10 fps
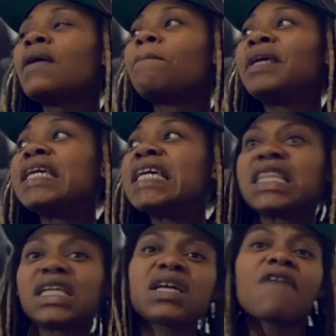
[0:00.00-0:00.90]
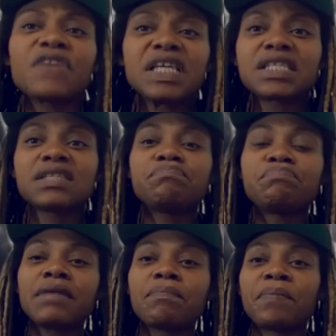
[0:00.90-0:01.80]
being the toughest and
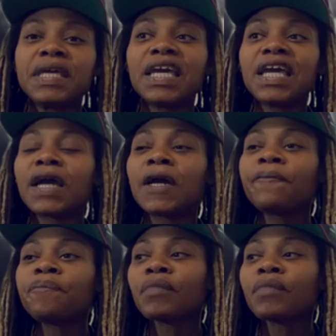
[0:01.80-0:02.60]
and being